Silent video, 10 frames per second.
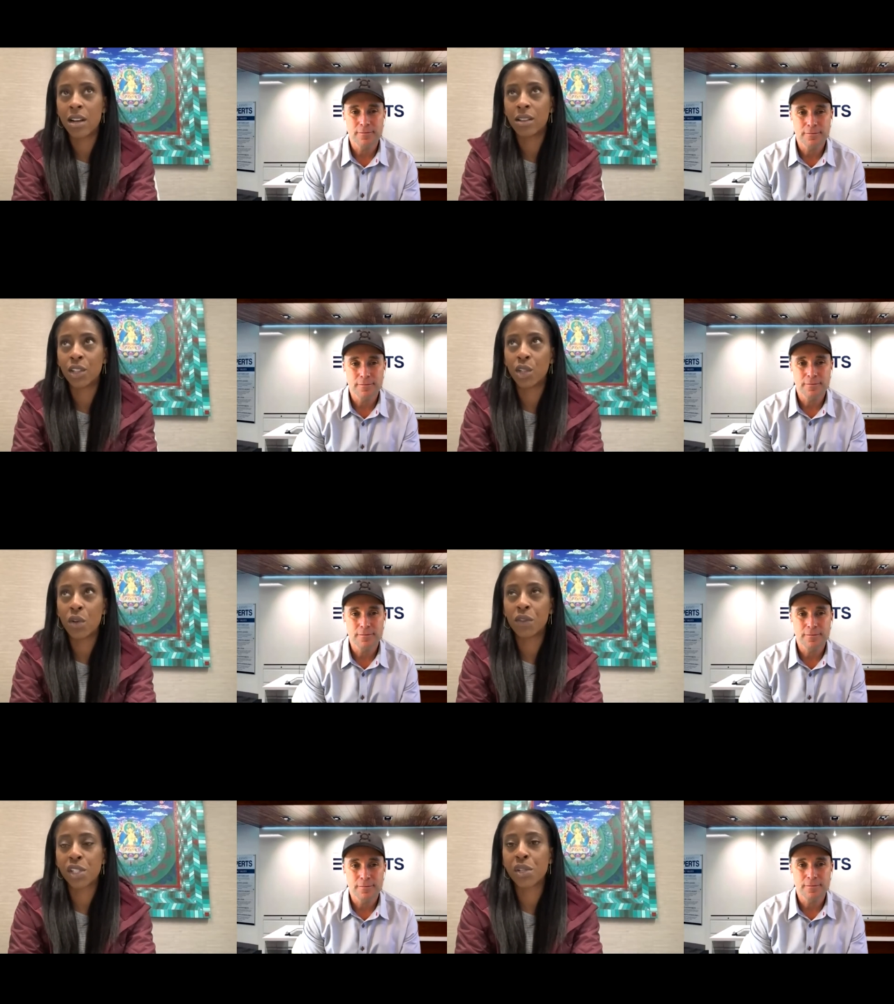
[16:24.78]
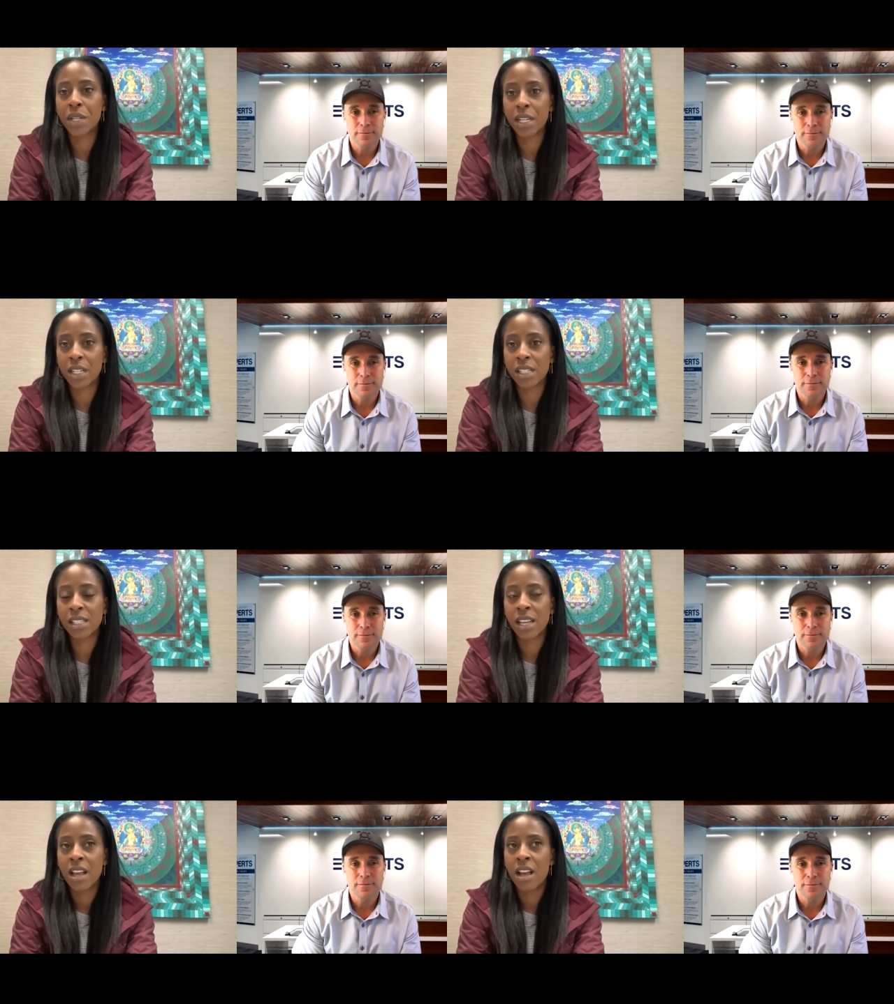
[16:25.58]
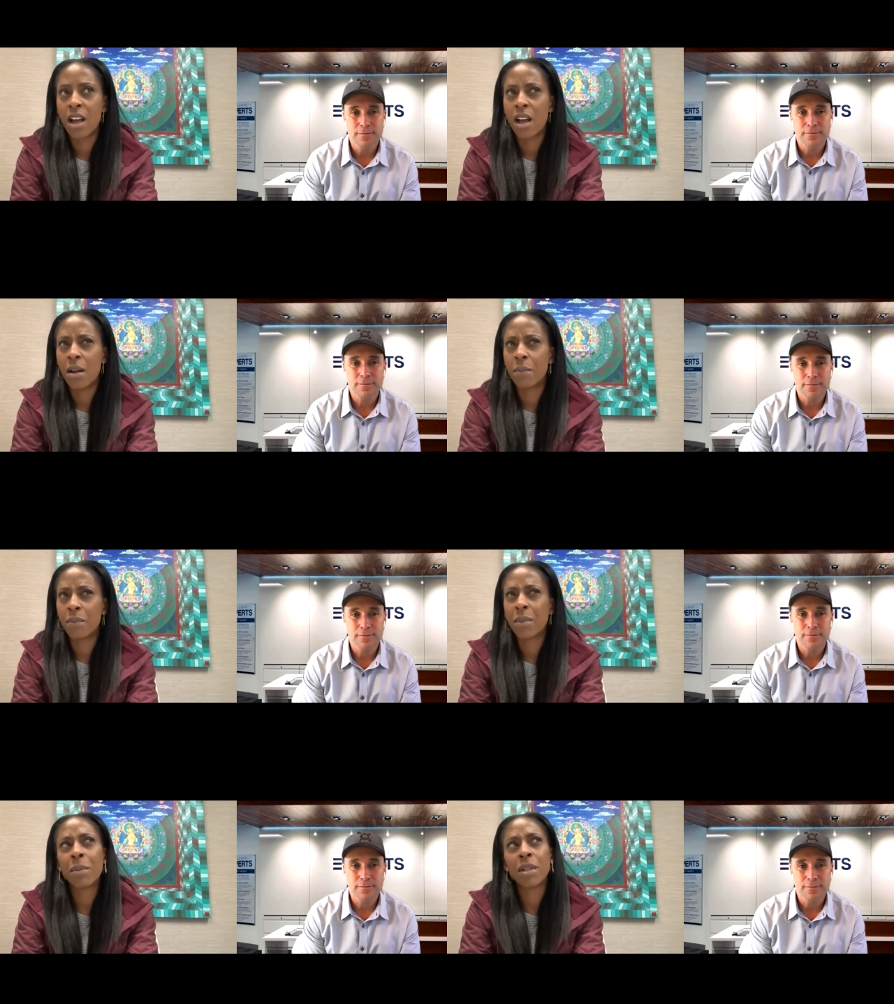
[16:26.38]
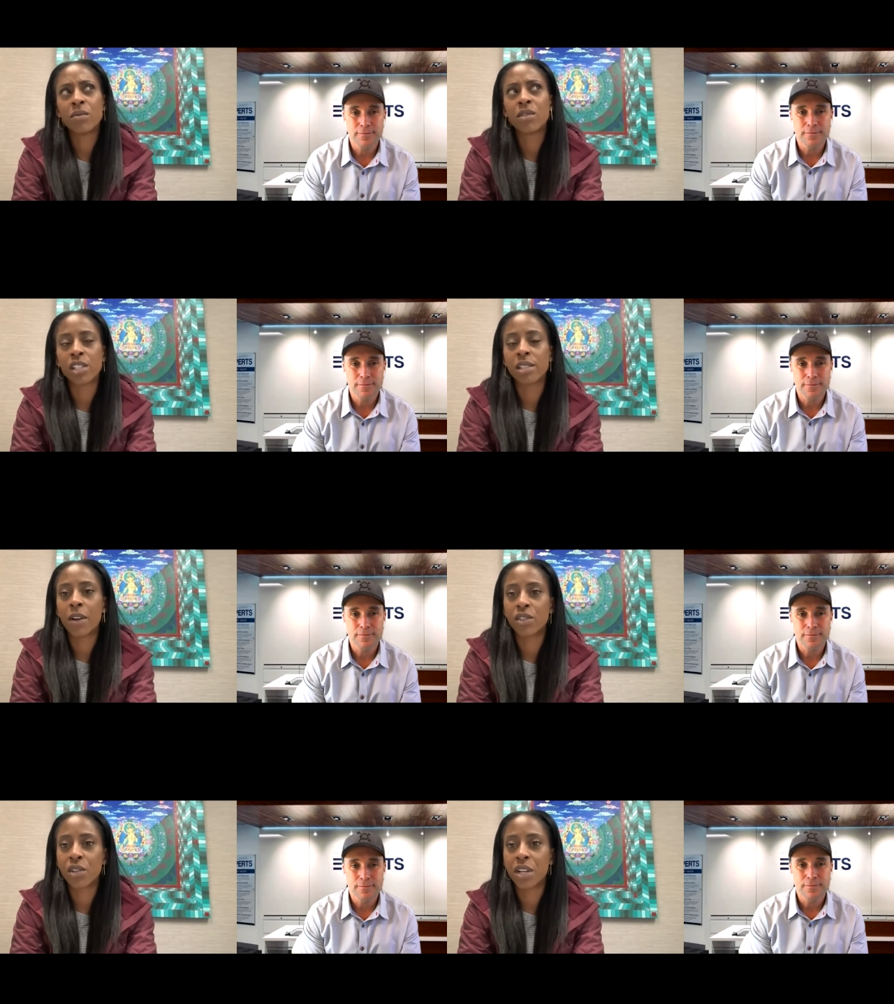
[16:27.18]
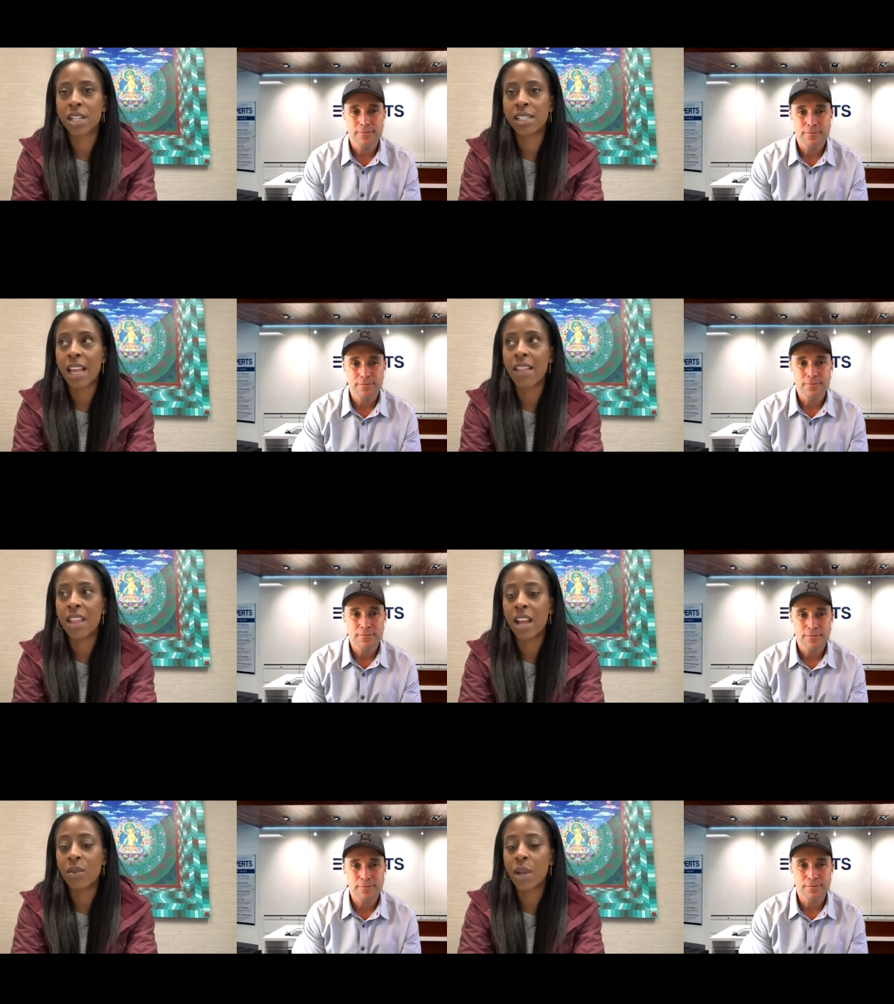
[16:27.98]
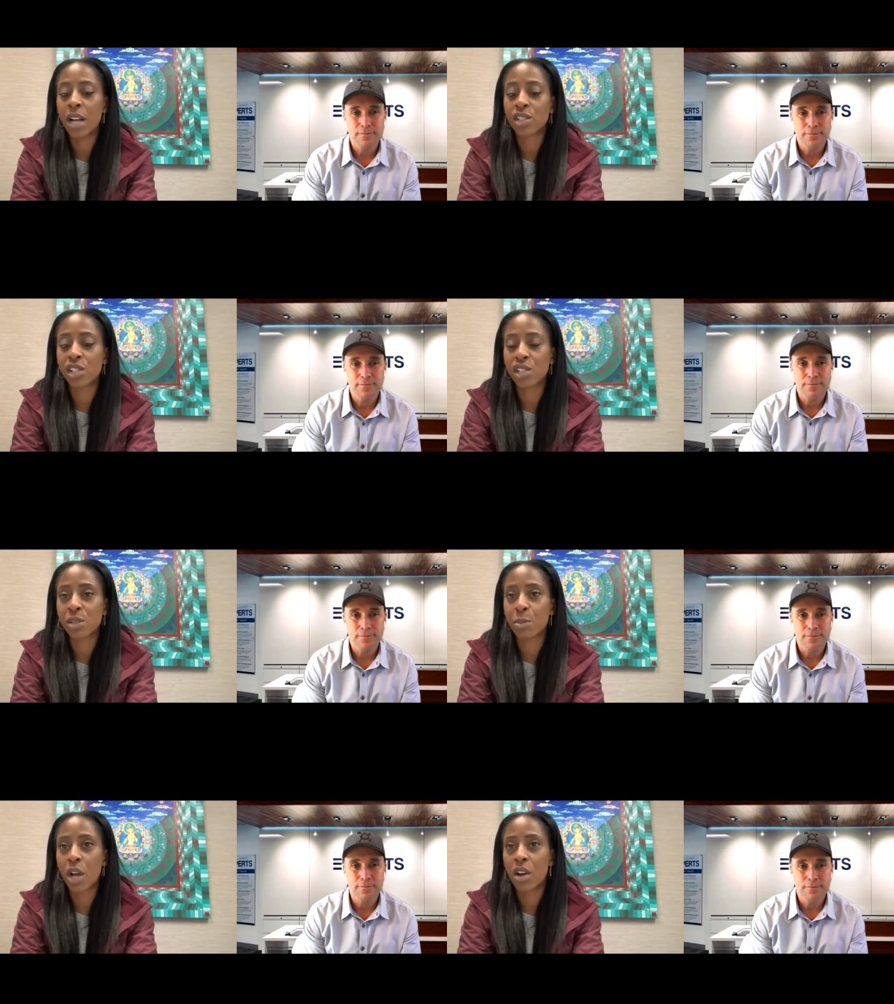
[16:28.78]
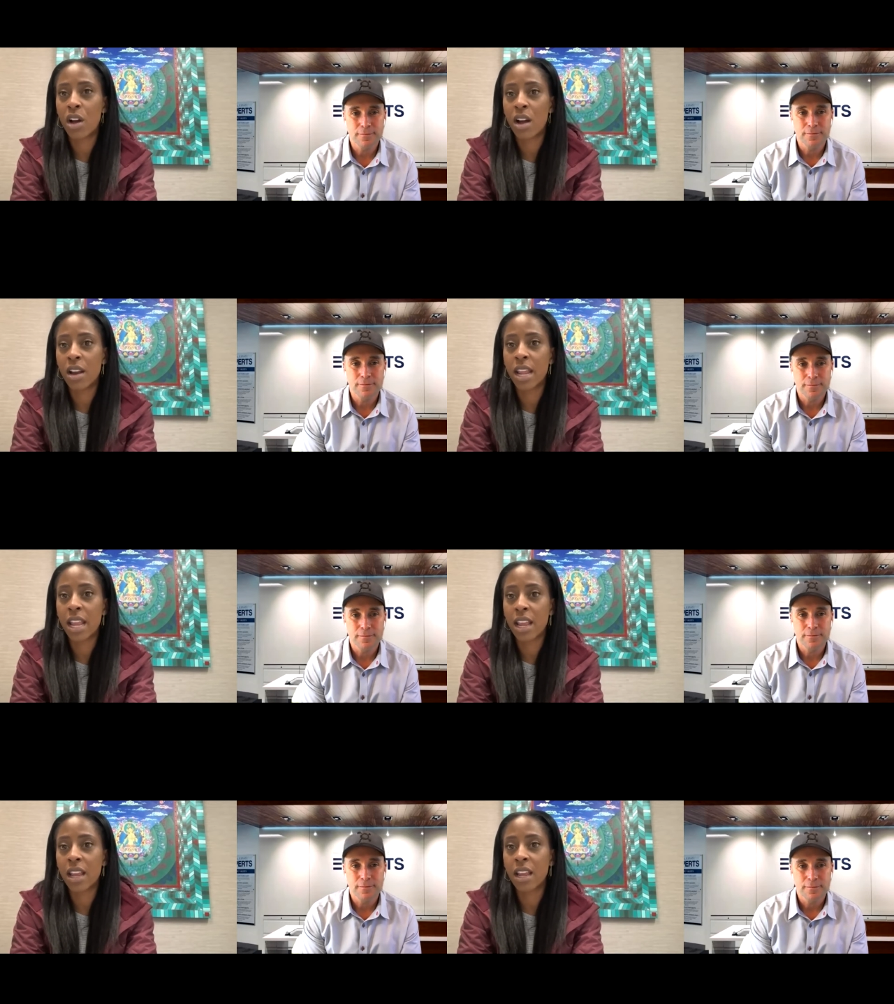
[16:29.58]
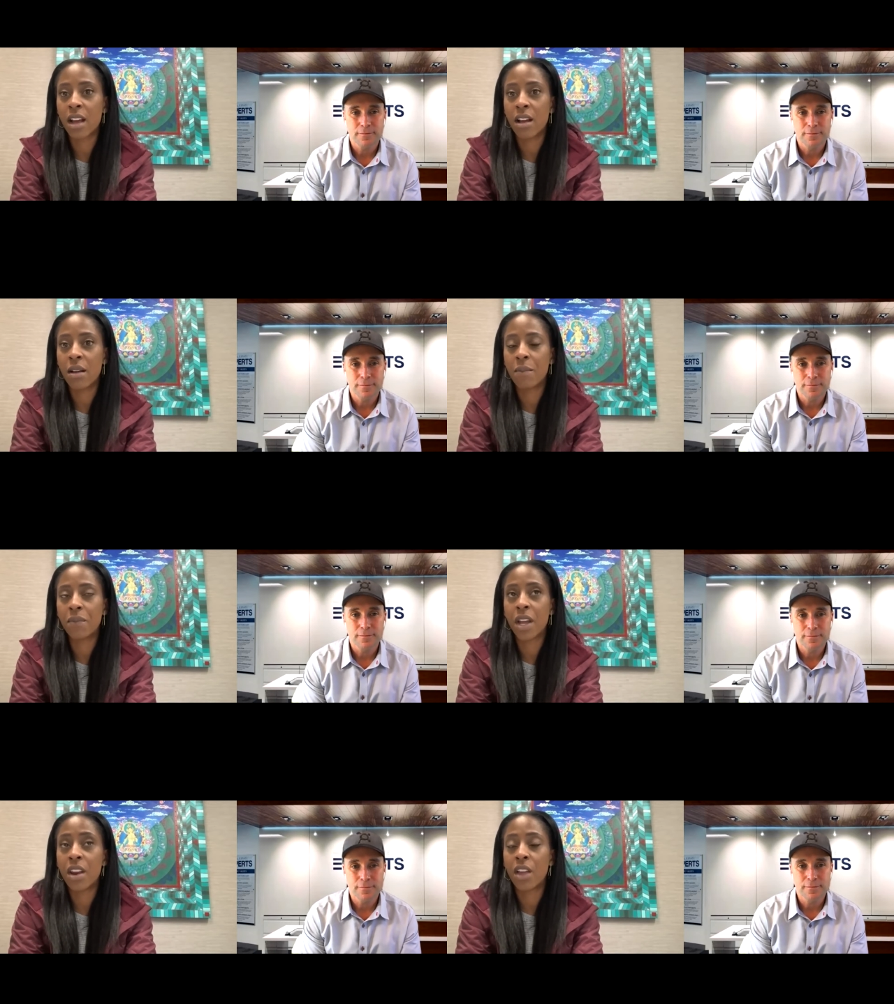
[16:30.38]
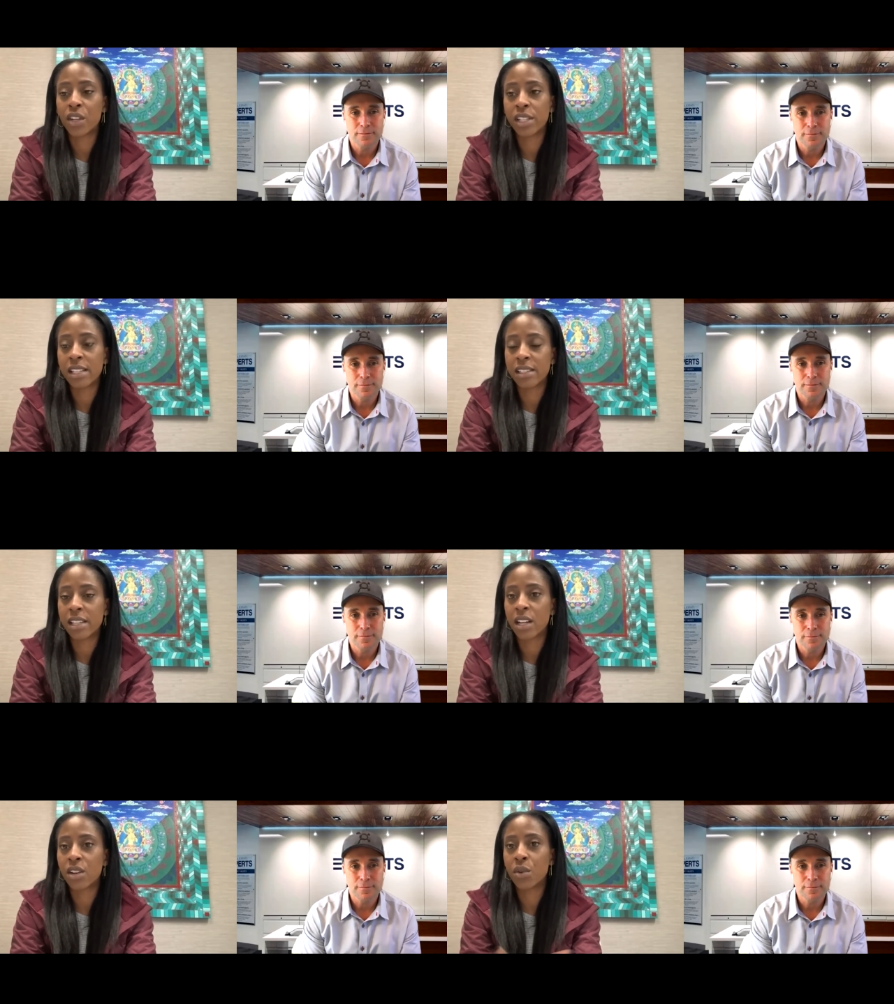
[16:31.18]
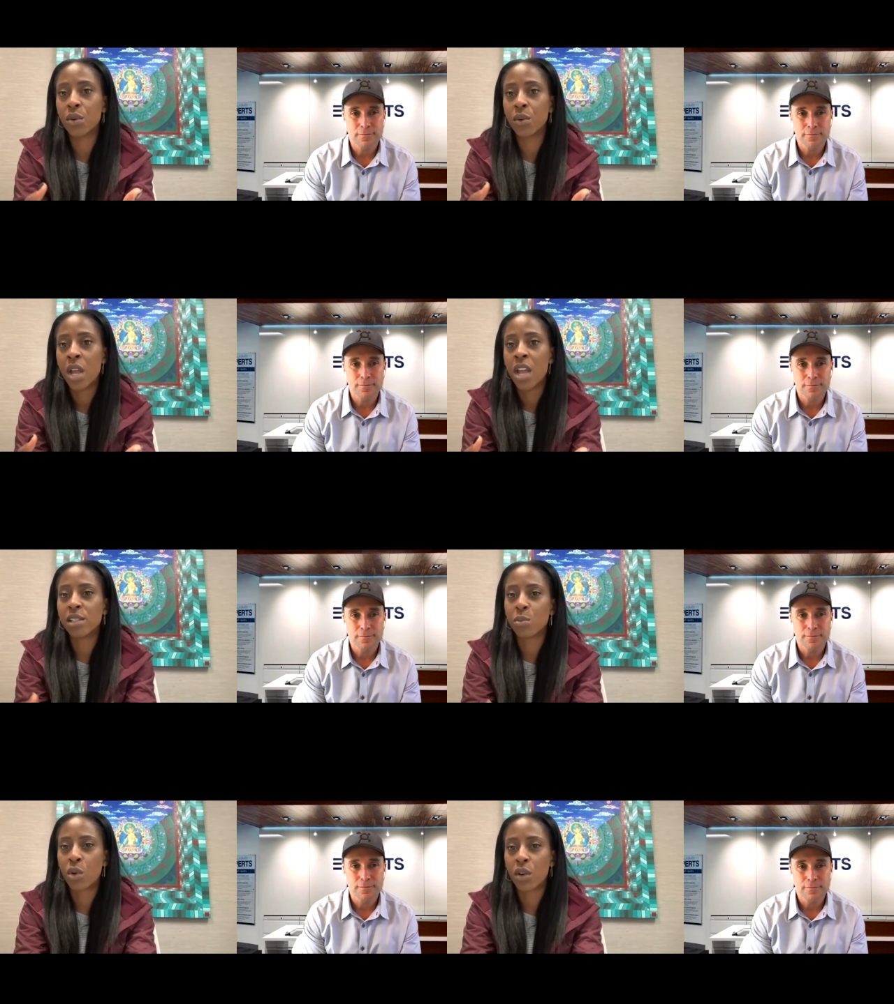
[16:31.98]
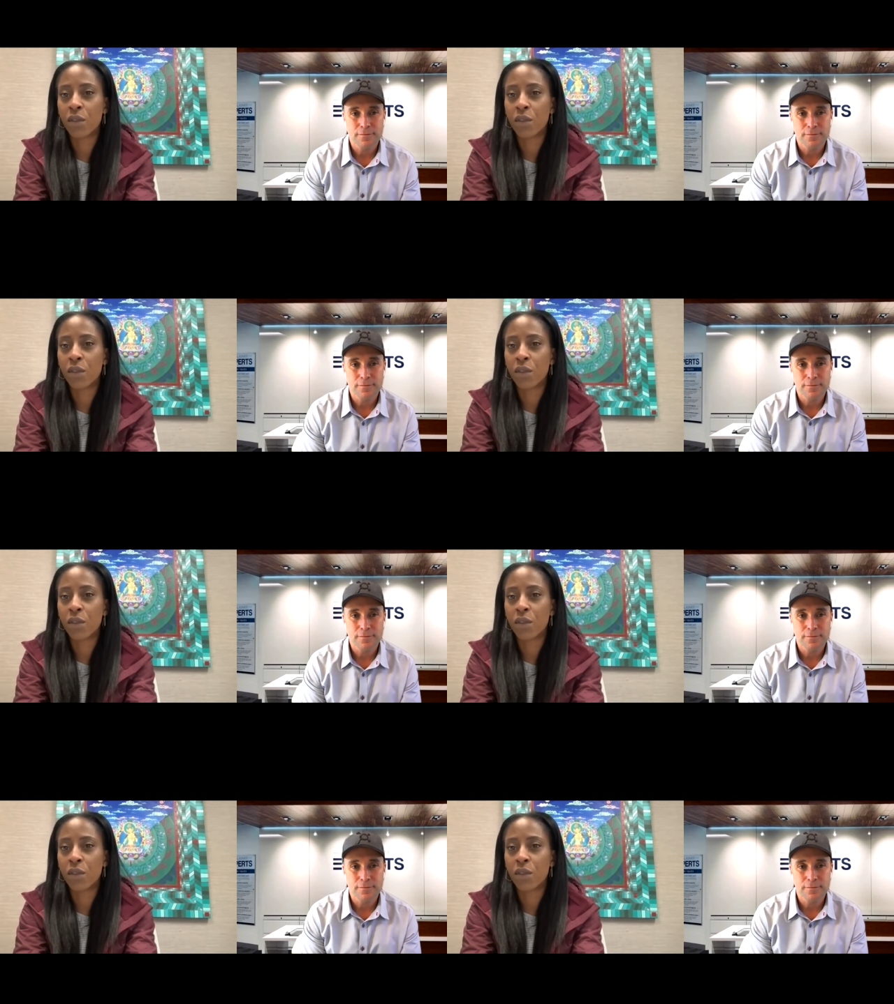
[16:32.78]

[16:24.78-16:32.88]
Speaker 1: a little over two years um, maybe just around two years. And then we actually just brought on a um, another assistant who is more of